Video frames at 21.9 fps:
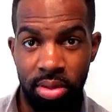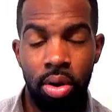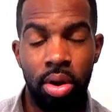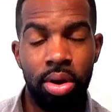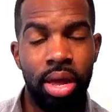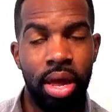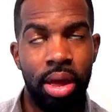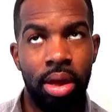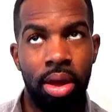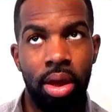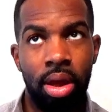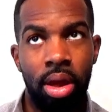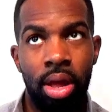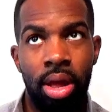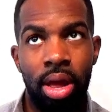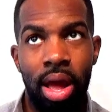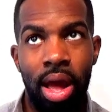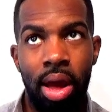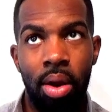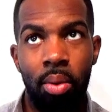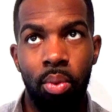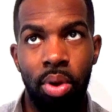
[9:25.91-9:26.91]
Okay,
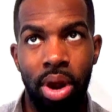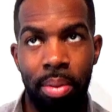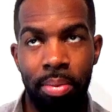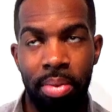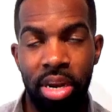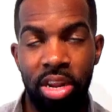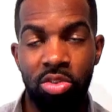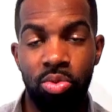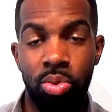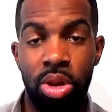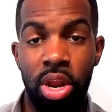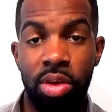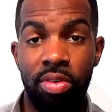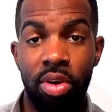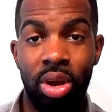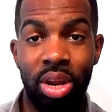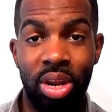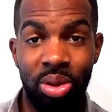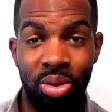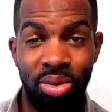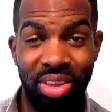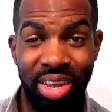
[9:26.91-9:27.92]
what I mean is we're never
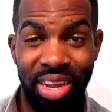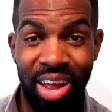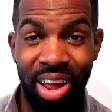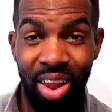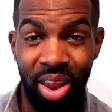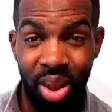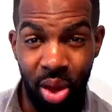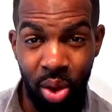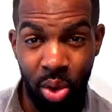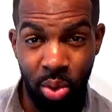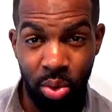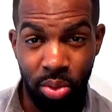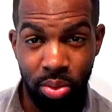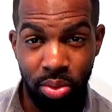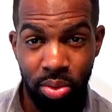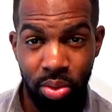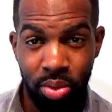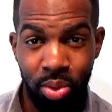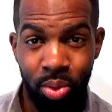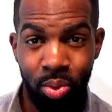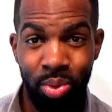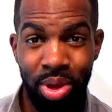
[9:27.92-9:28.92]
gonna use it alone.
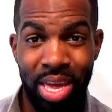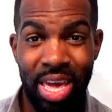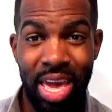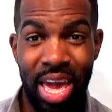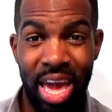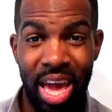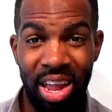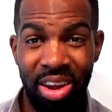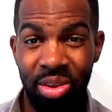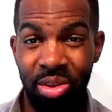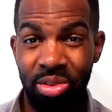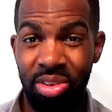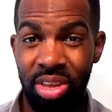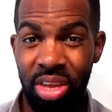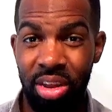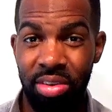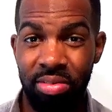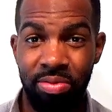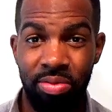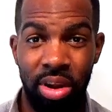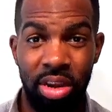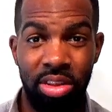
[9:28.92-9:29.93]
We can use it
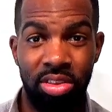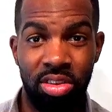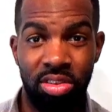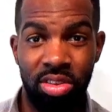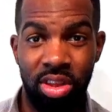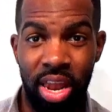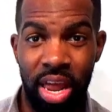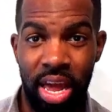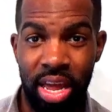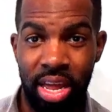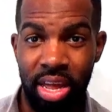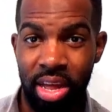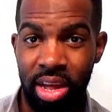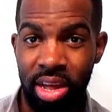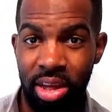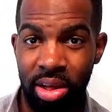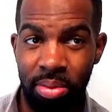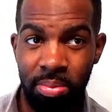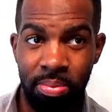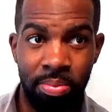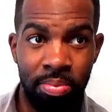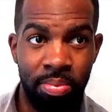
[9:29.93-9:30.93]
in phrases like,
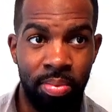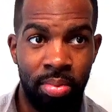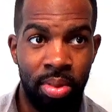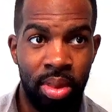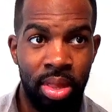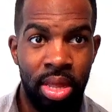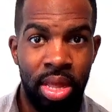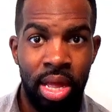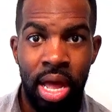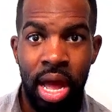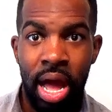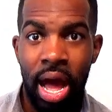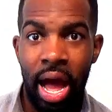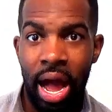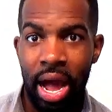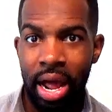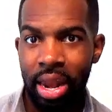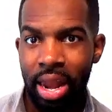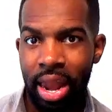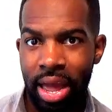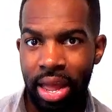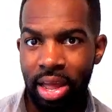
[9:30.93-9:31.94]

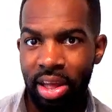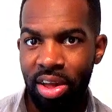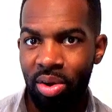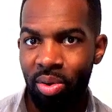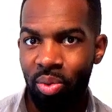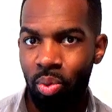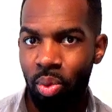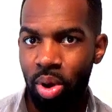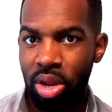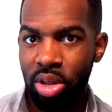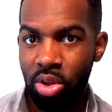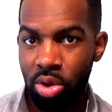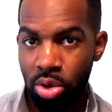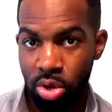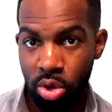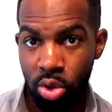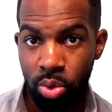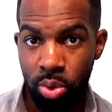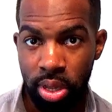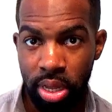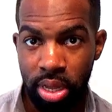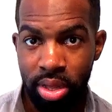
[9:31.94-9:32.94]
I like what you're
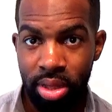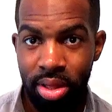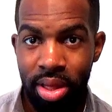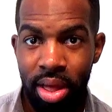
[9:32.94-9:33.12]
doing.